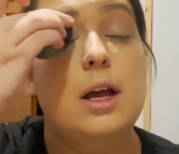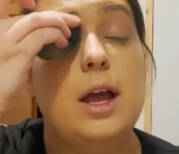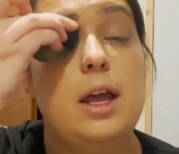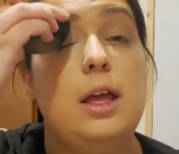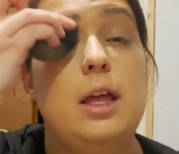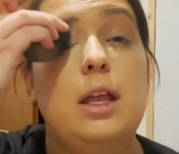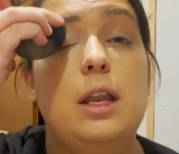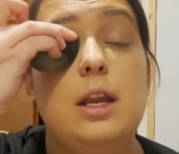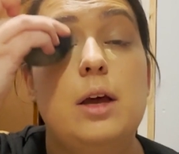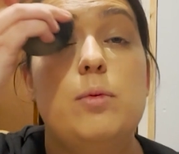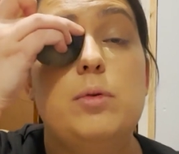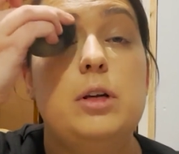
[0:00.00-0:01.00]
And I
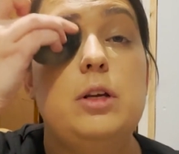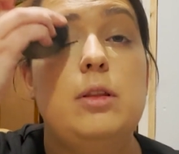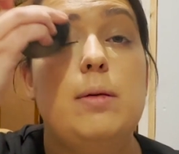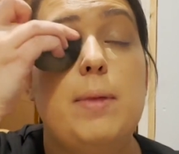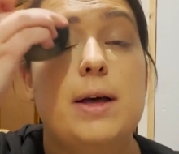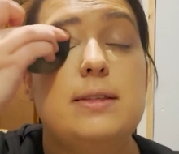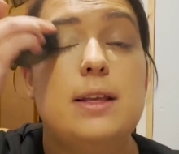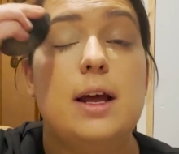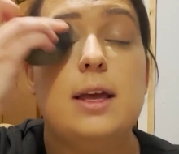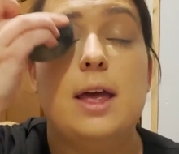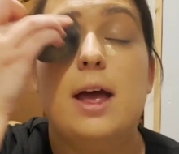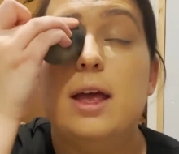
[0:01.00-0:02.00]
want to do the best that I
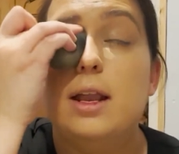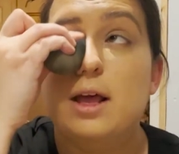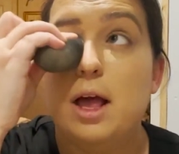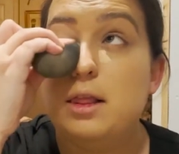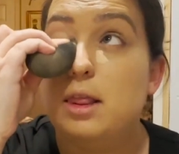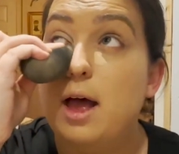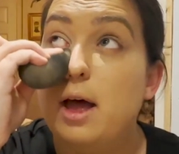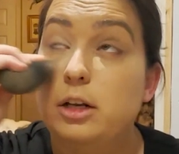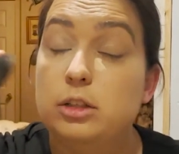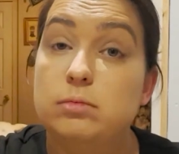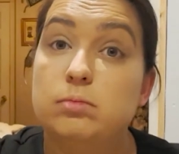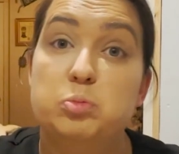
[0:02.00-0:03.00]
can at that
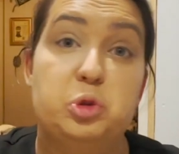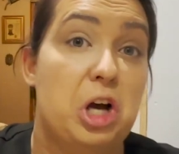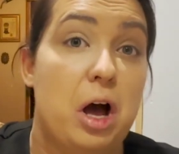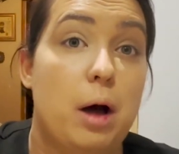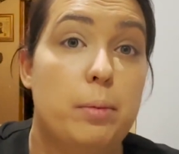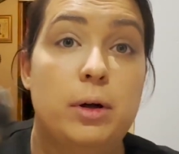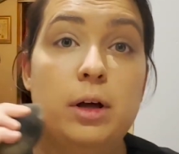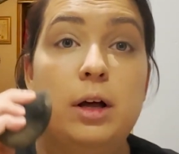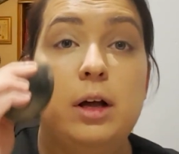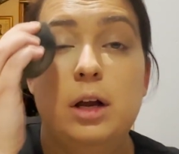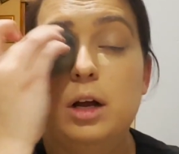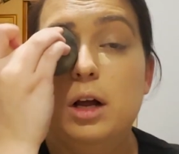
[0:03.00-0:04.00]
job.
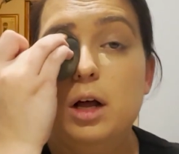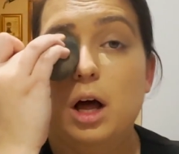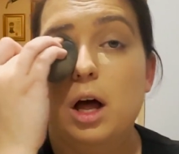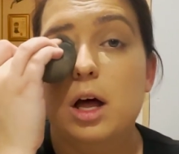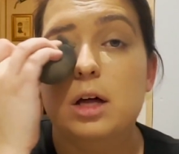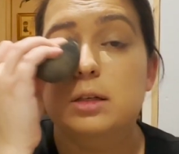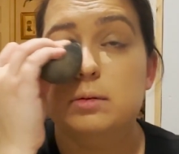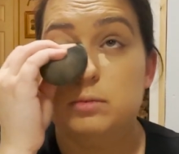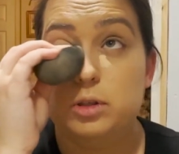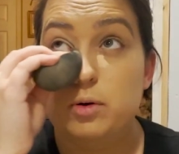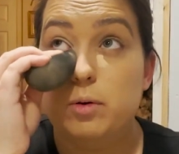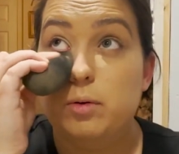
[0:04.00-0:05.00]
Um,
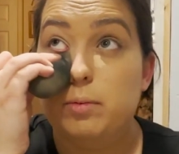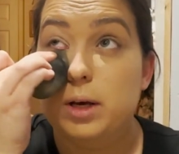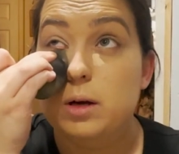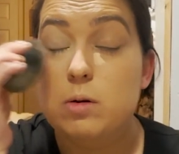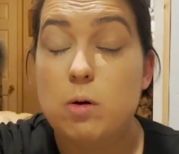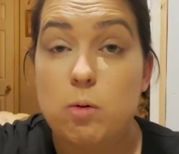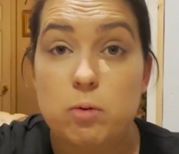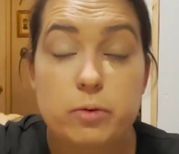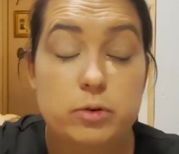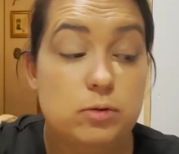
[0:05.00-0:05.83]
so my goals